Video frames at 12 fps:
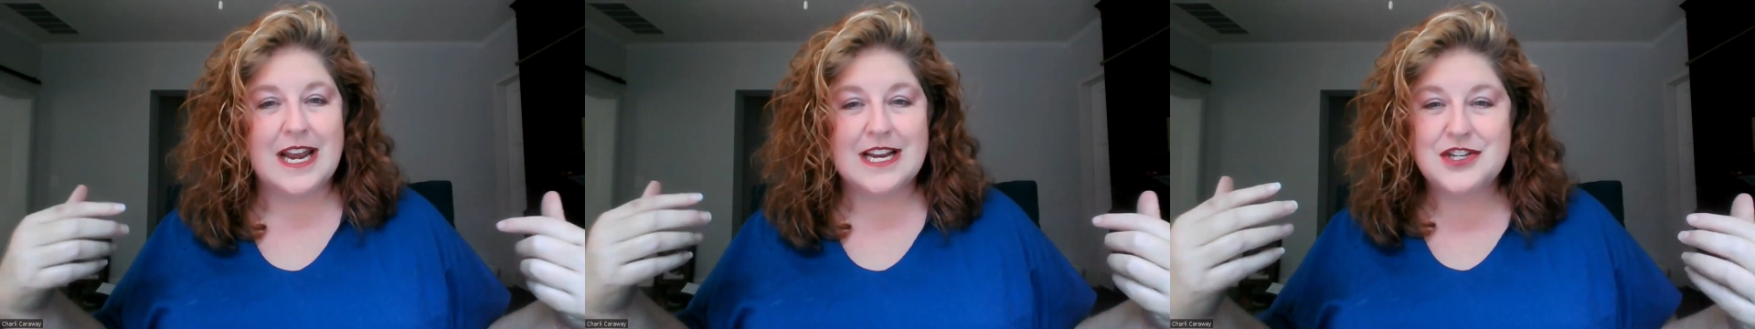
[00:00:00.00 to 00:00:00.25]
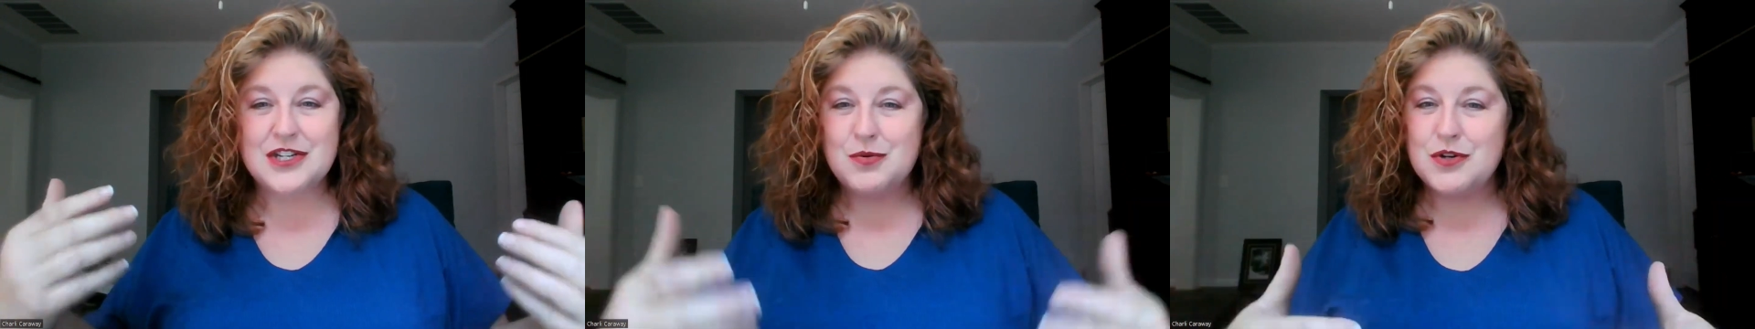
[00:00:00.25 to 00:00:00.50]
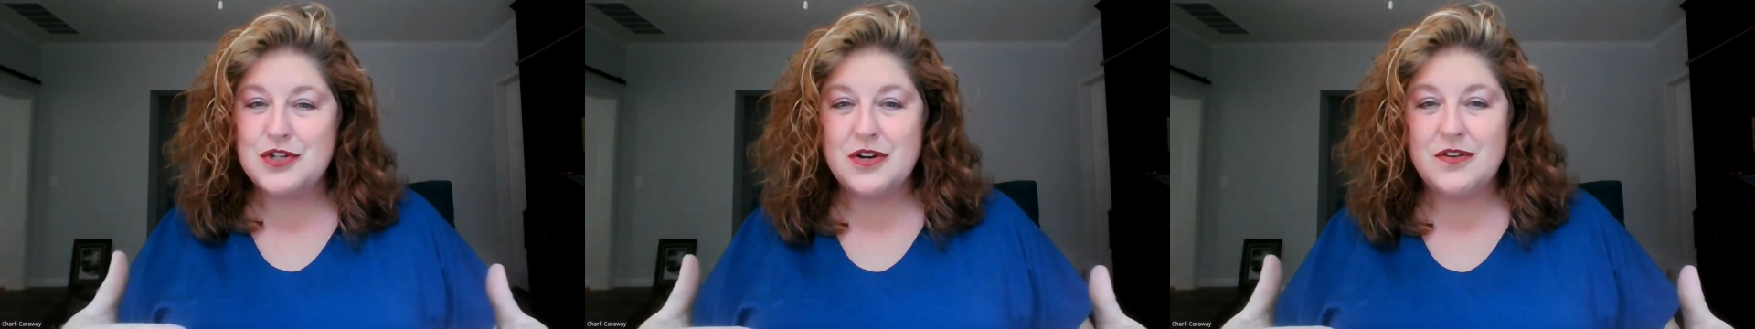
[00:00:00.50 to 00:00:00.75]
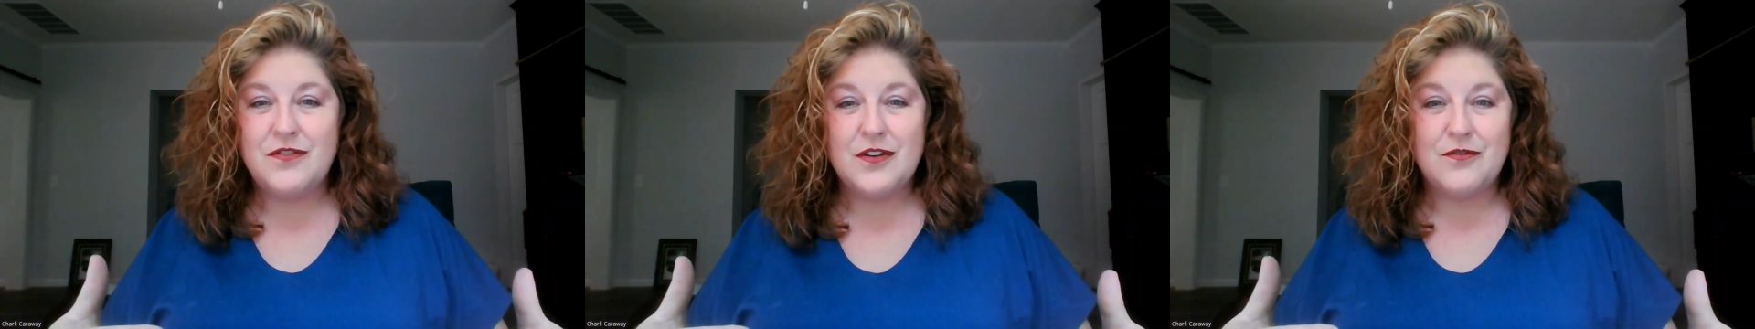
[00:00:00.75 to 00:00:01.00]
and I just want
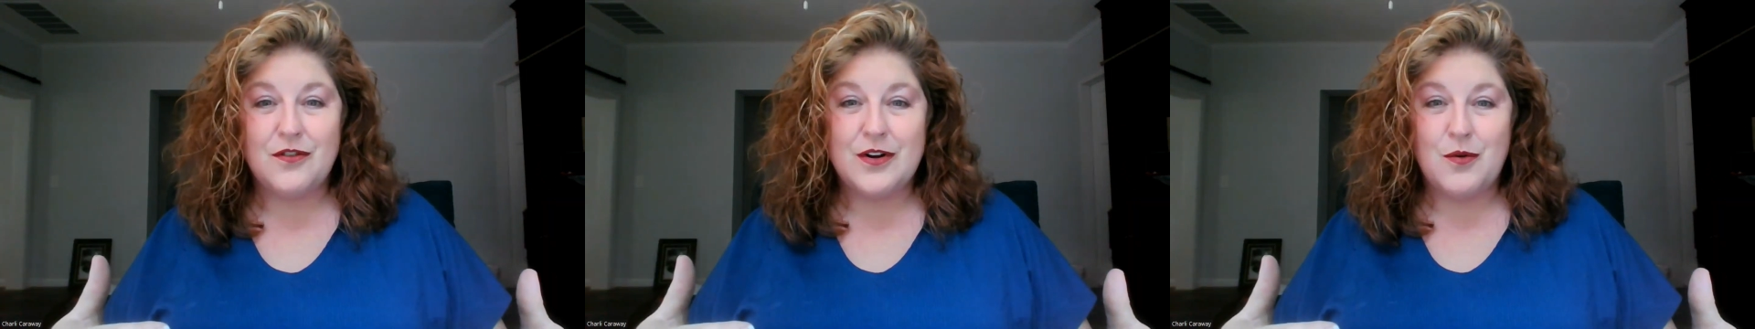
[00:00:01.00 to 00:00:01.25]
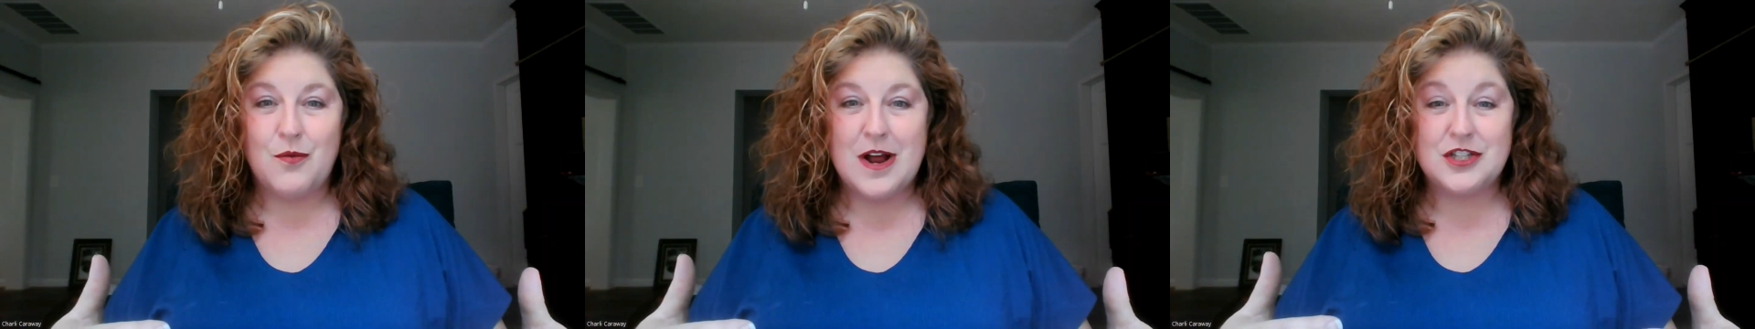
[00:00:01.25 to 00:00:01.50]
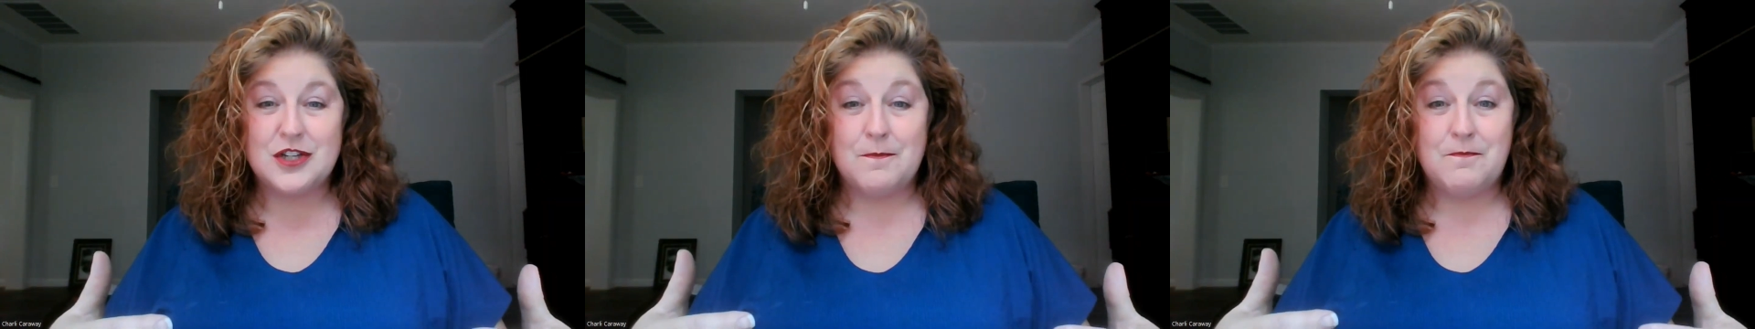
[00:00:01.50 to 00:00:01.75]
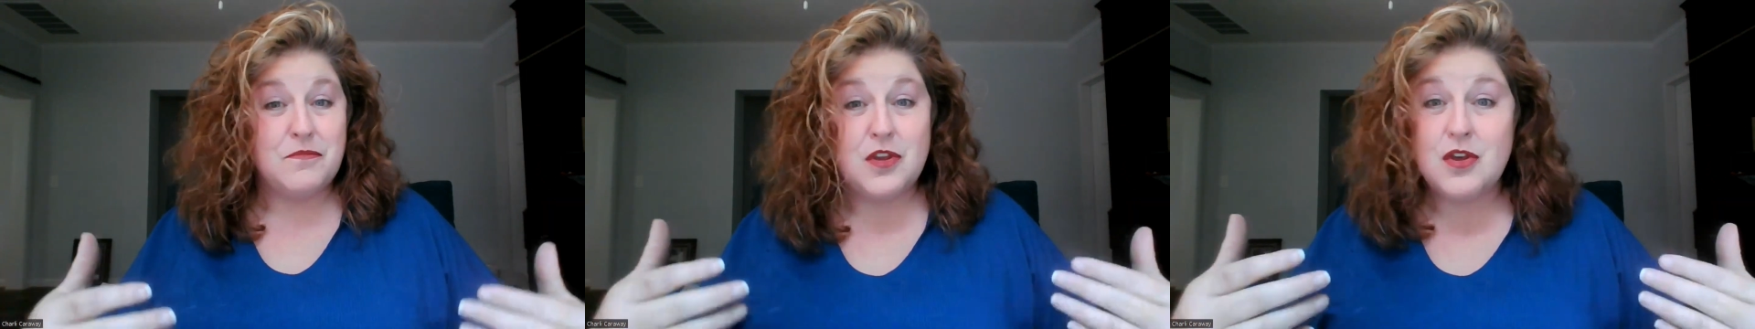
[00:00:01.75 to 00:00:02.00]
you to feel free to watch
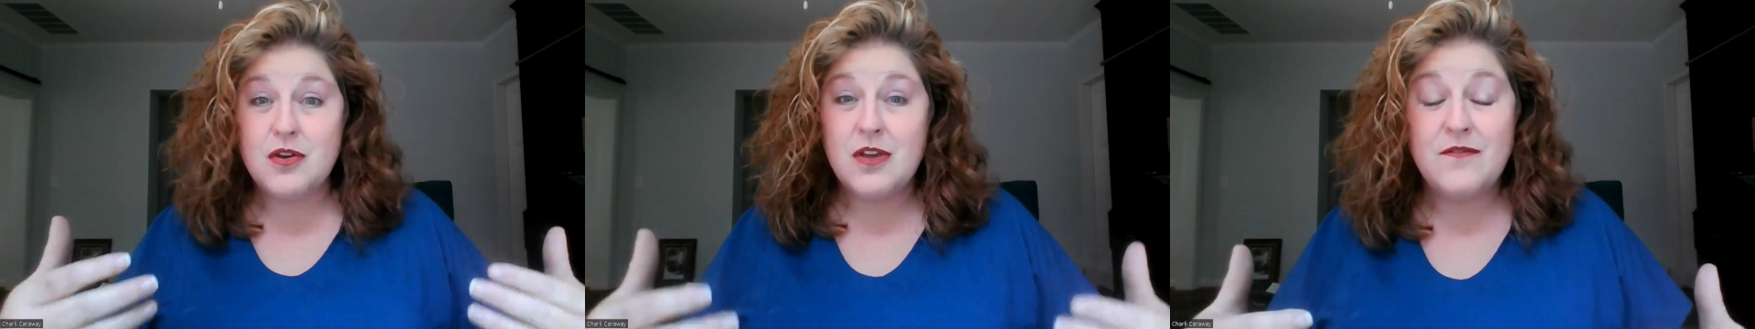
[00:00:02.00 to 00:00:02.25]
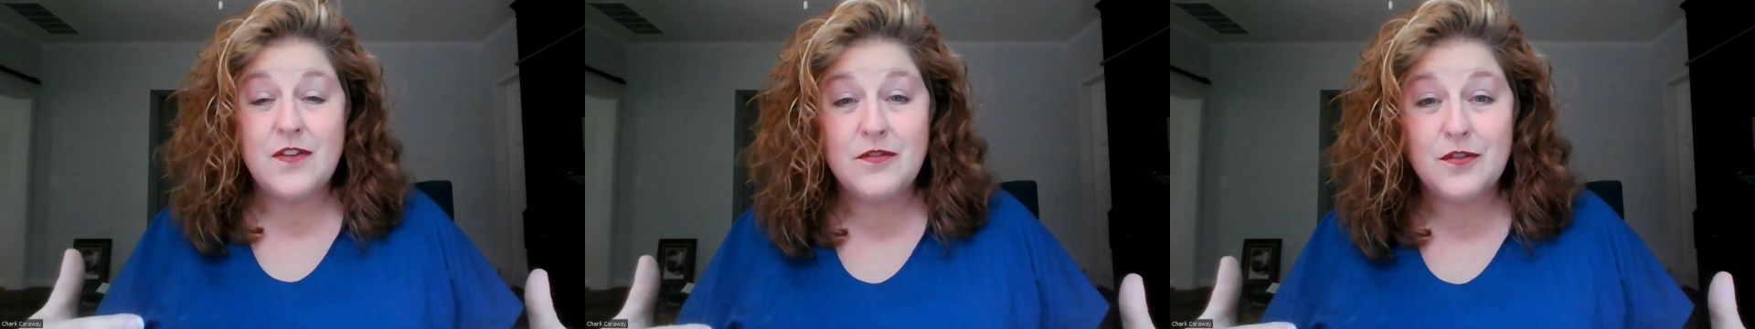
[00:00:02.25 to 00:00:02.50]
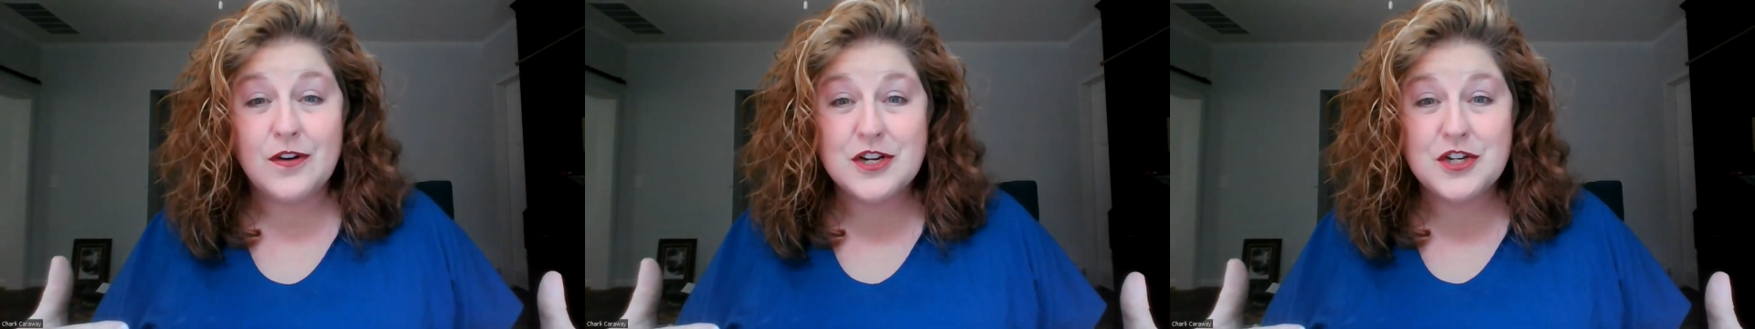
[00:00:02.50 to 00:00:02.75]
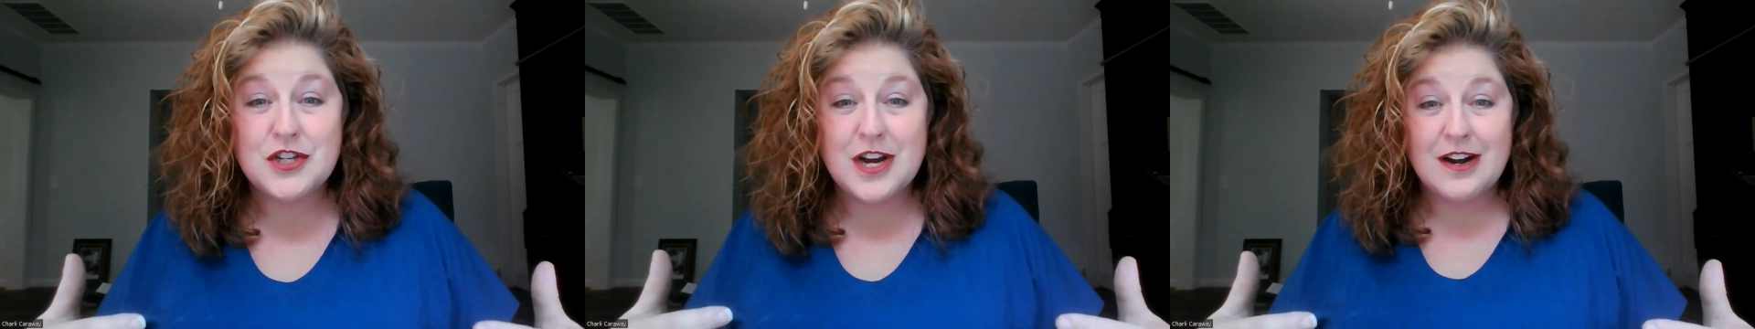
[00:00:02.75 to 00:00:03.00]
them. You can feel free
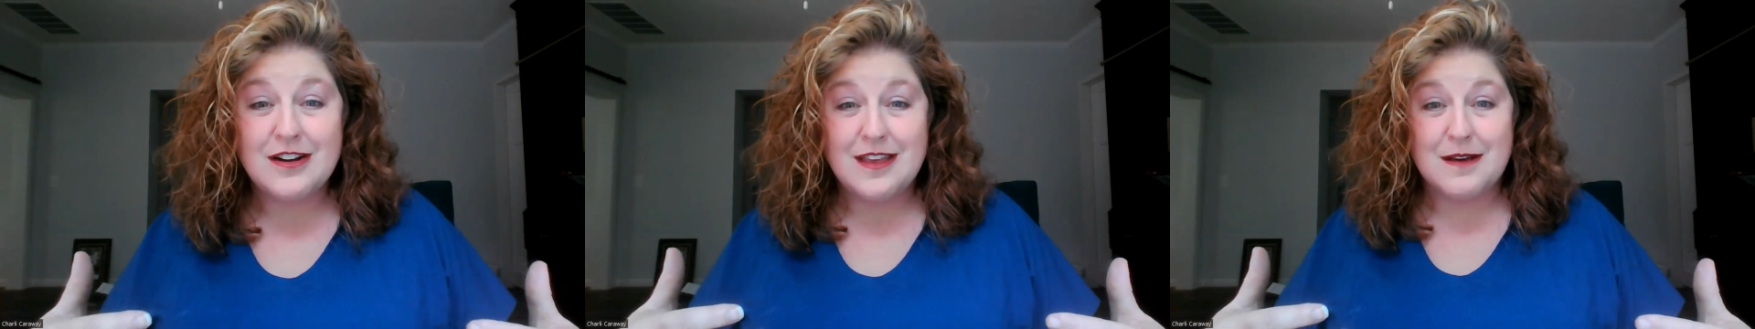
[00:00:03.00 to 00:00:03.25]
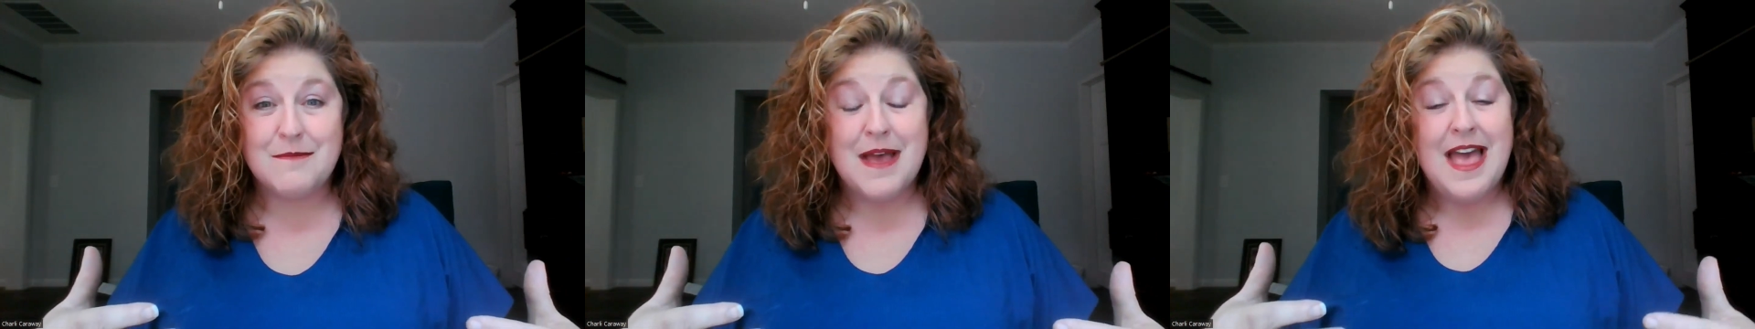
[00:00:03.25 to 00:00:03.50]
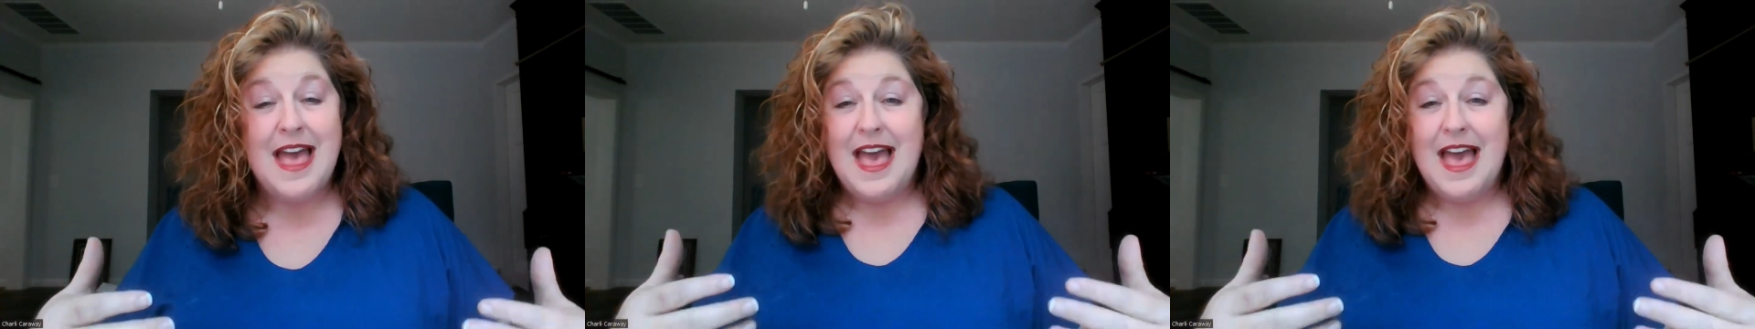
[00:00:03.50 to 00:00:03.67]
to share them.